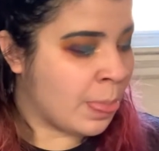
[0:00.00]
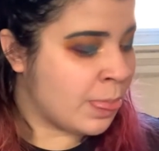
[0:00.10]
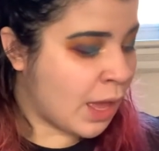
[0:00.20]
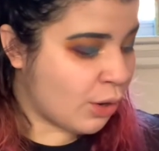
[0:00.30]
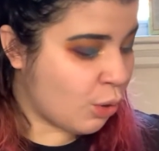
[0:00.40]

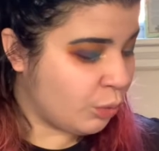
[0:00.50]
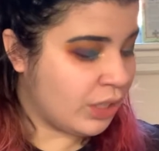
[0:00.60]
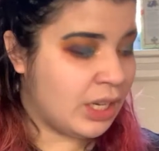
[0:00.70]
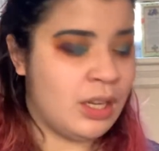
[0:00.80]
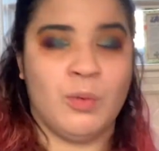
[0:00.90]
Not
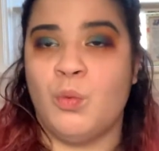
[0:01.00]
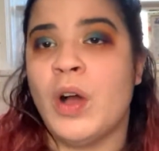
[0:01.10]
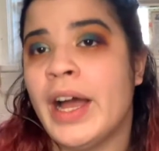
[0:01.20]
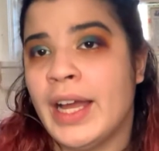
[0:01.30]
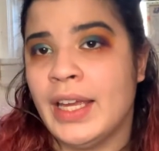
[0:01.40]
only
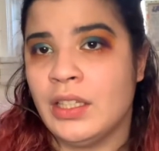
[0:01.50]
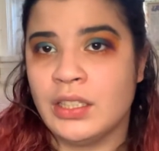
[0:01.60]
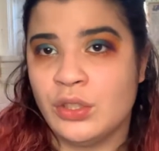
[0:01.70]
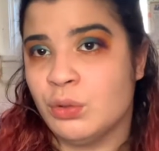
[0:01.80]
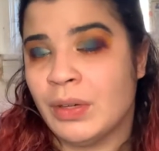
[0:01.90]
why
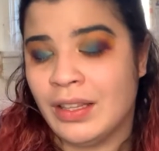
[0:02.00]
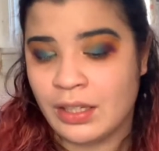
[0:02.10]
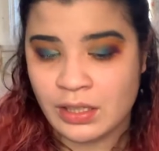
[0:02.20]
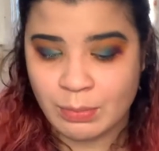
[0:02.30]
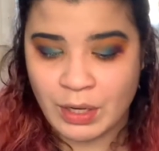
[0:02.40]
did you write
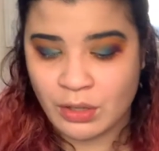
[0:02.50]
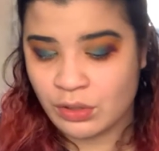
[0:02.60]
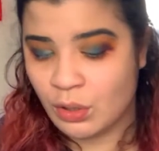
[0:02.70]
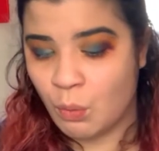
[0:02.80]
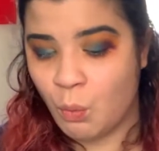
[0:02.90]
this, but
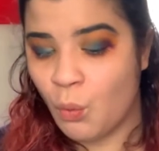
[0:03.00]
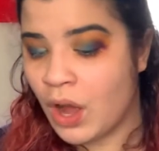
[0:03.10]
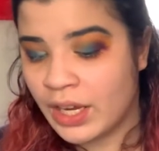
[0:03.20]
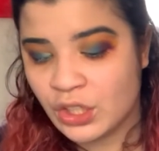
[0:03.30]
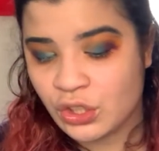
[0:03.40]
also
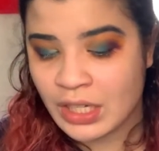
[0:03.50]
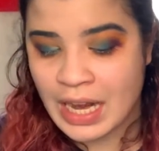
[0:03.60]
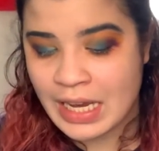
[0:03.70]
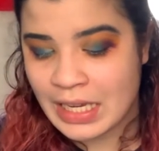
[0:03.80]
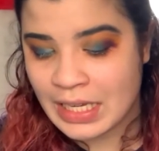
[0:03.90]
why should
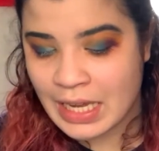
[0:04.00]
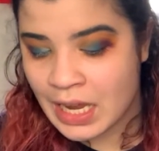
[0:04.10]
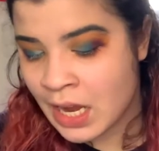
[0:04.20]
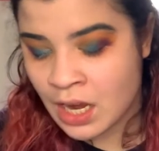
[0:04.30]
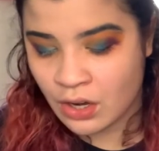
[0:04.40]
I
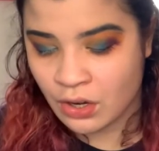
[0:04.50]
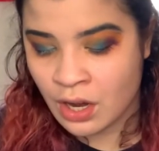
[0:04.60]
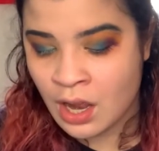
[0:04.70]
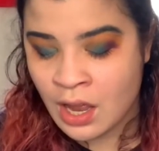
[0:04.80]
care?